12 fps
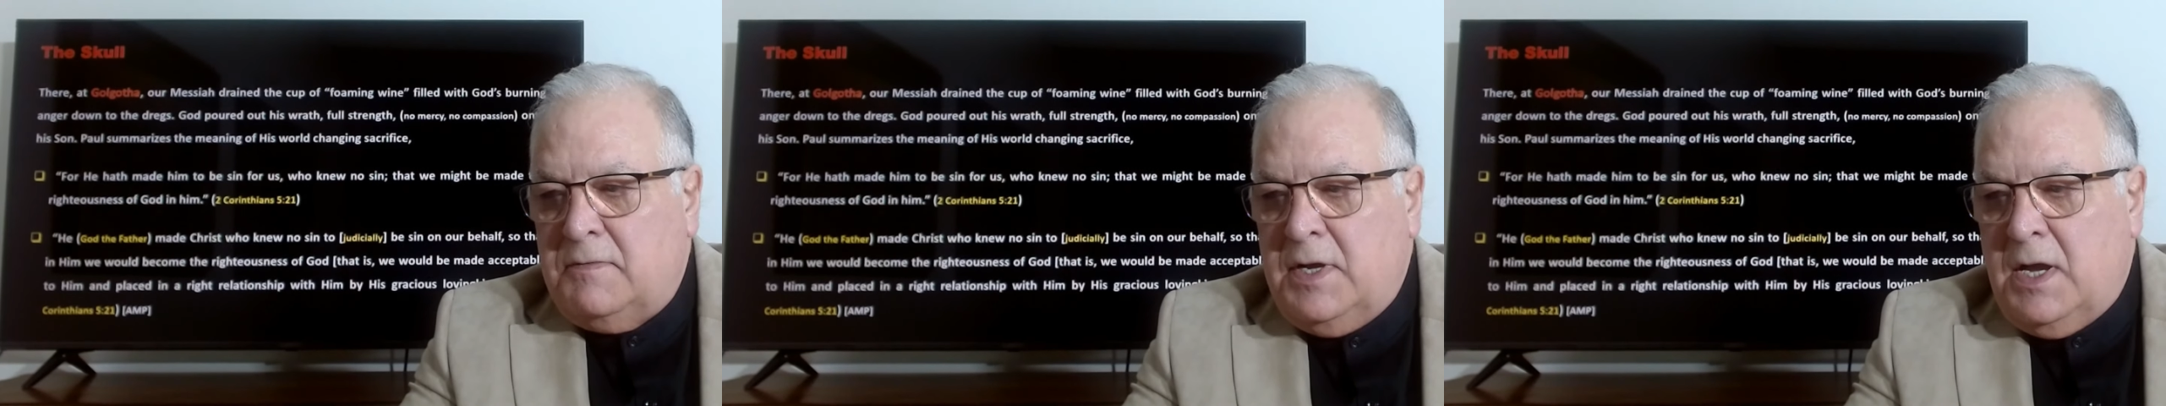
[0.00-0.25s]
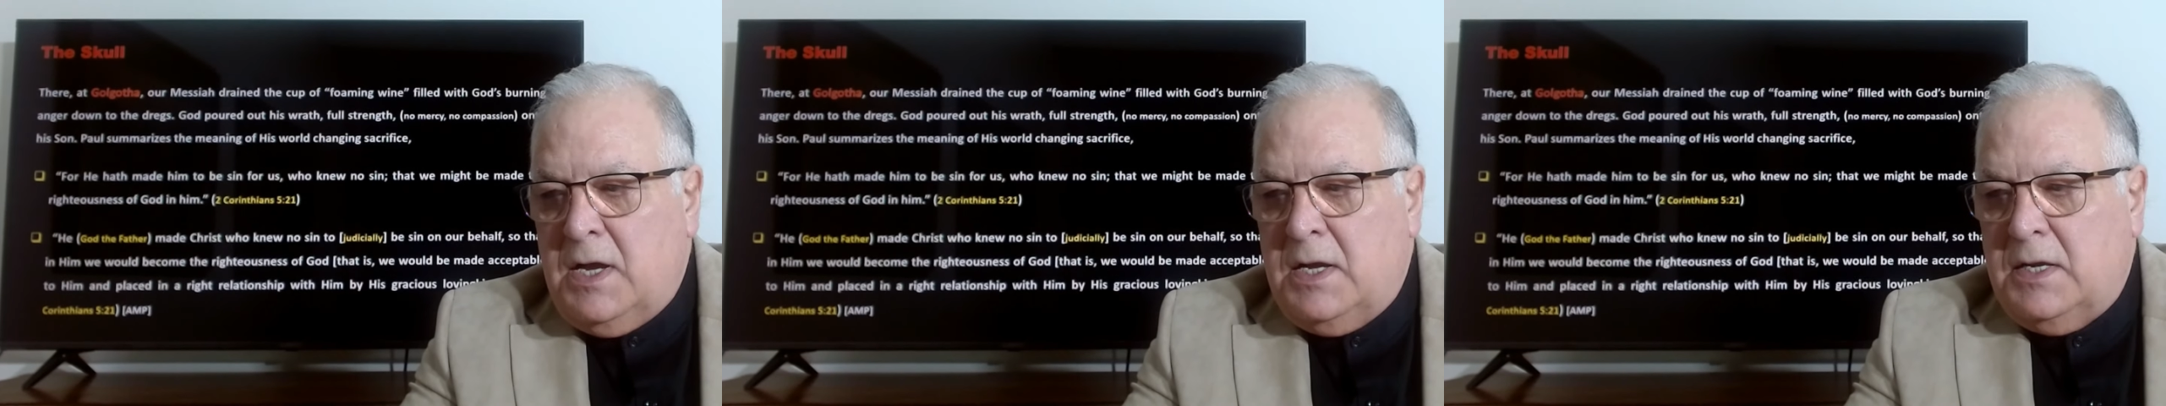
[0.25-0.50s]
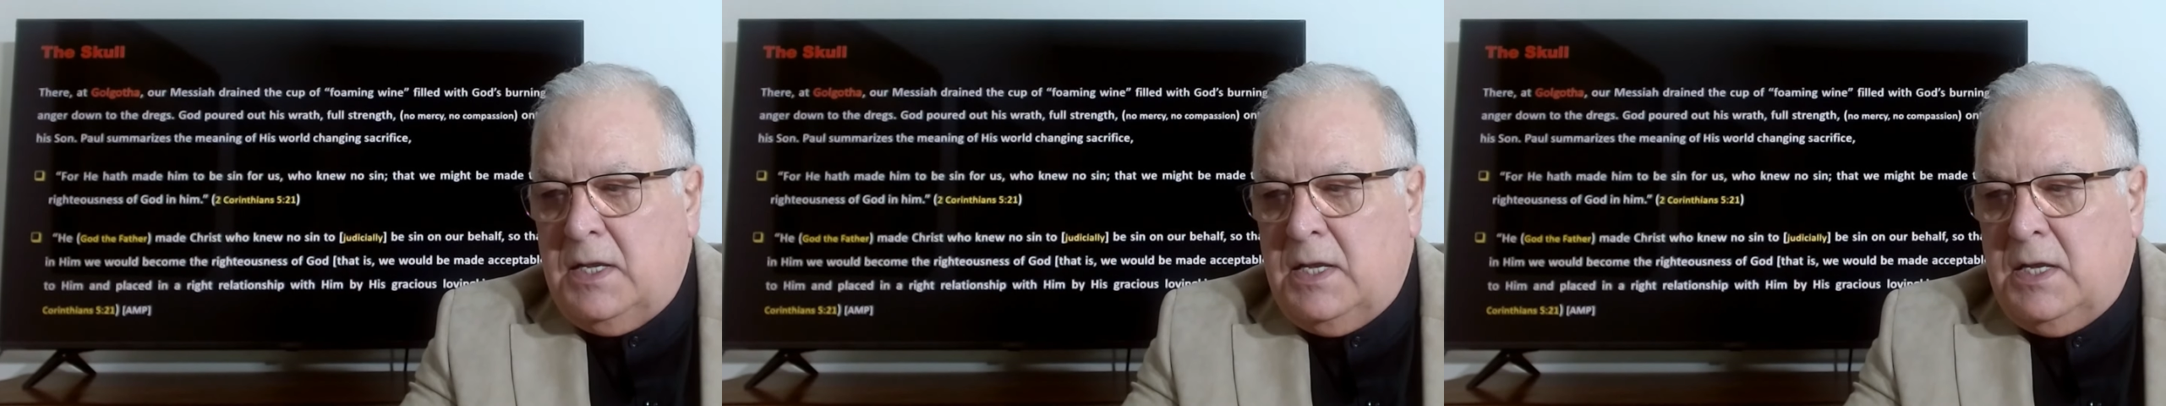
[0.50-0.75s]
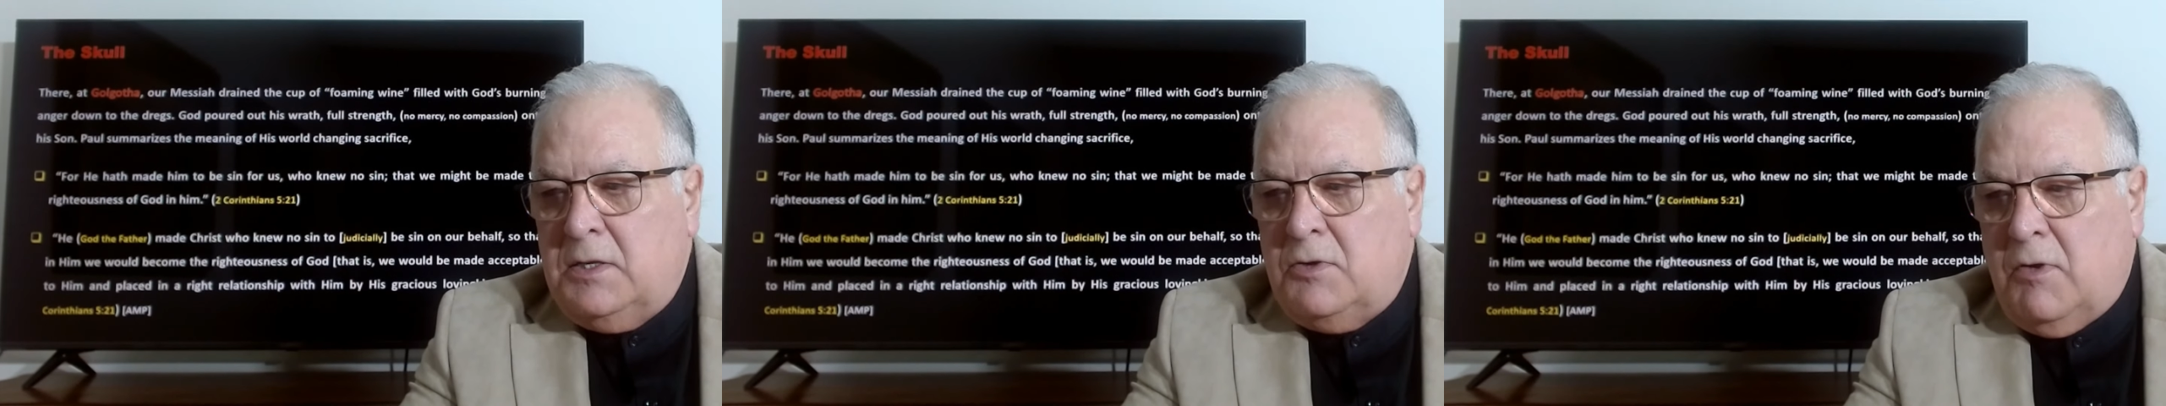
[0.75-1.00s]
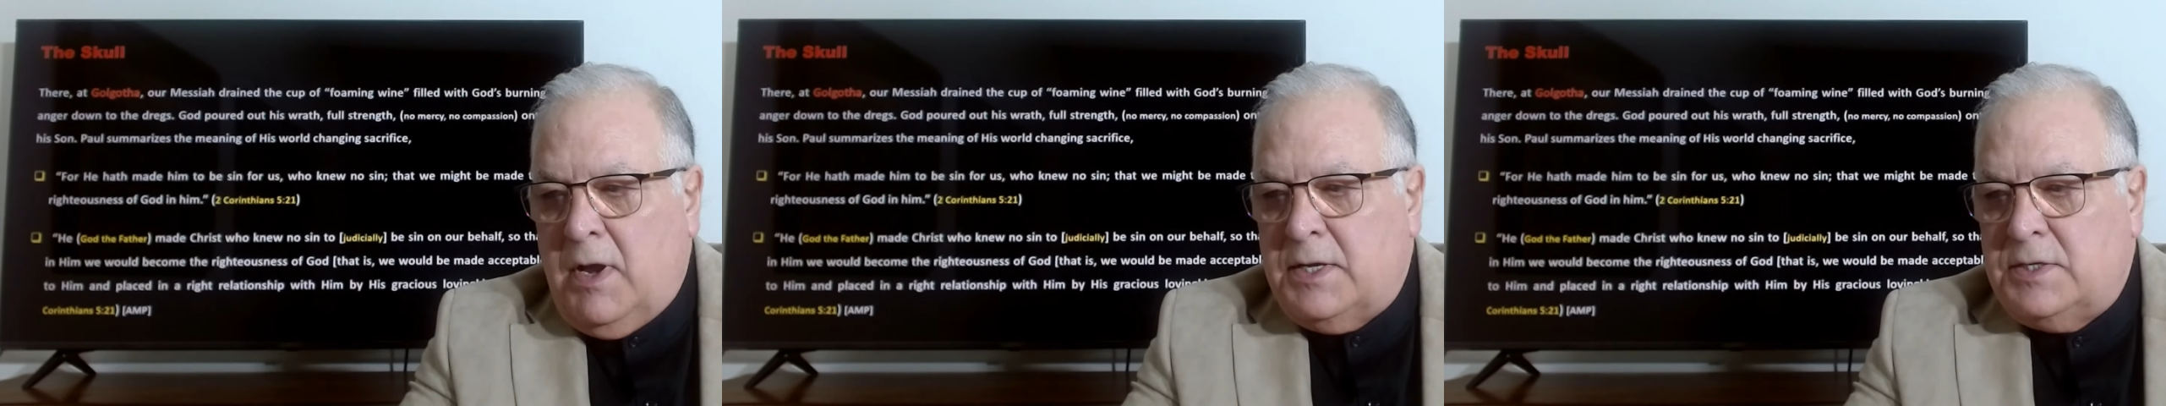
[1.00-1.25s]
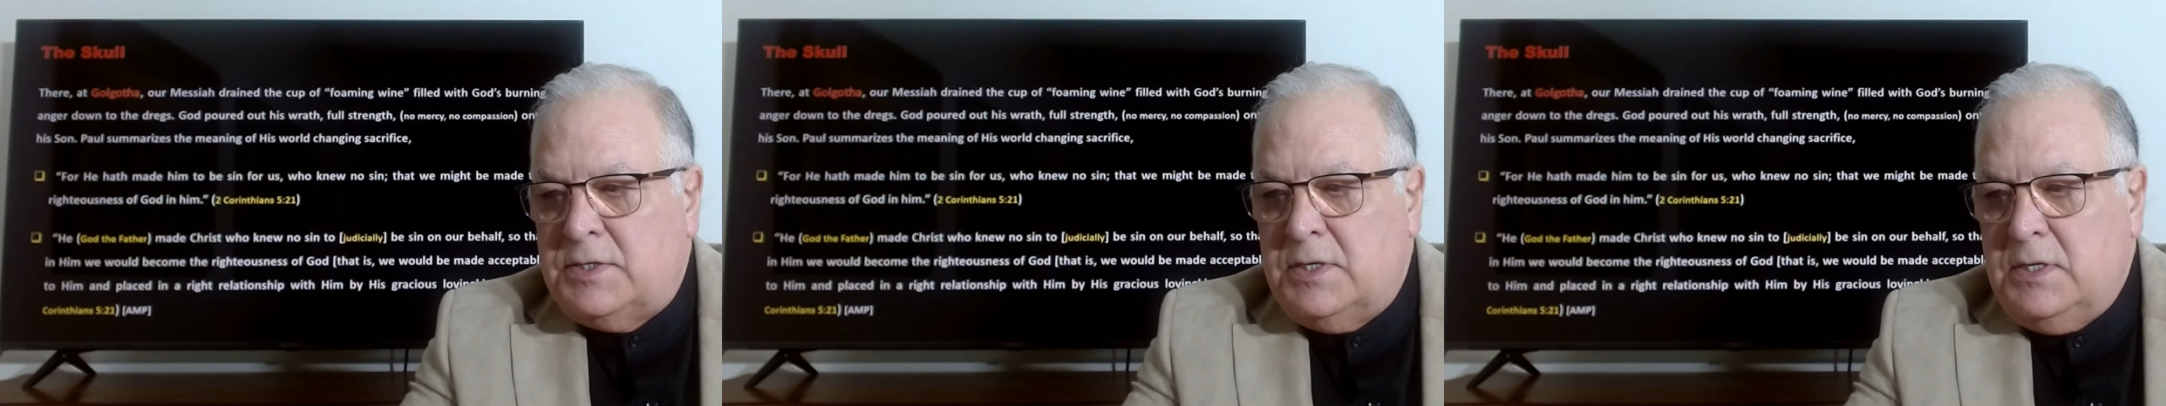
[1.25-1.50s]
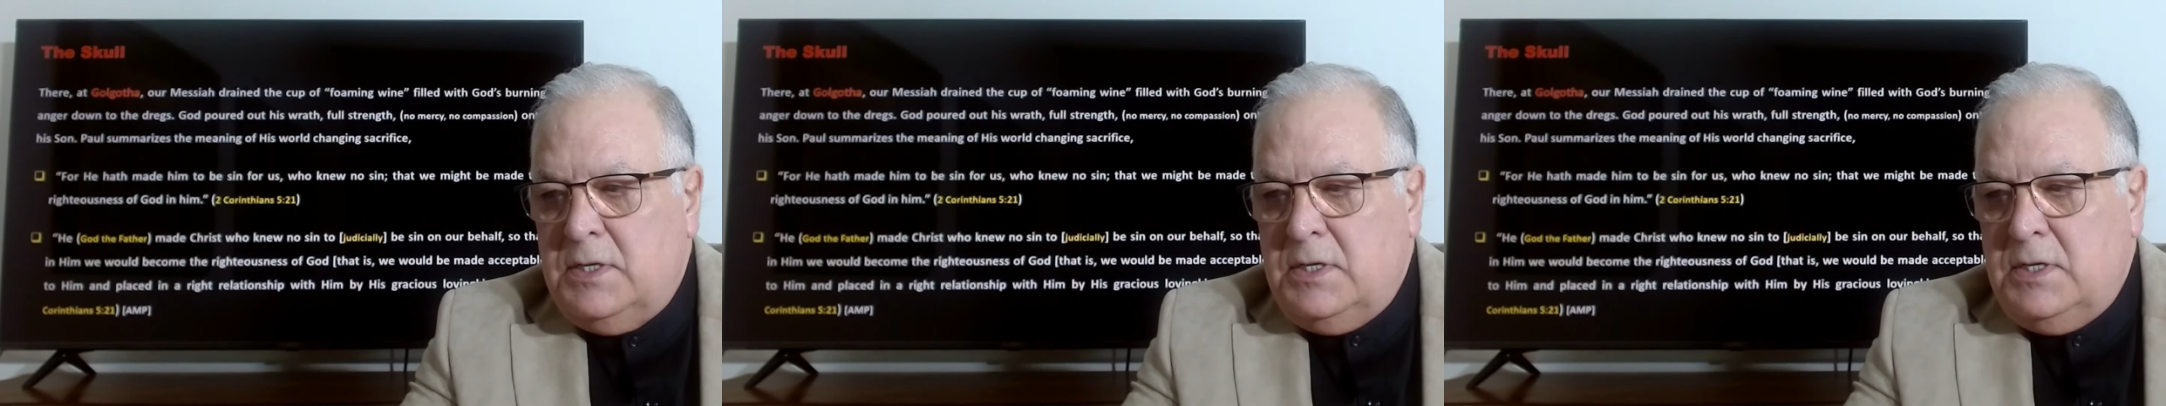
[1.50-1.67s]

God in Christ.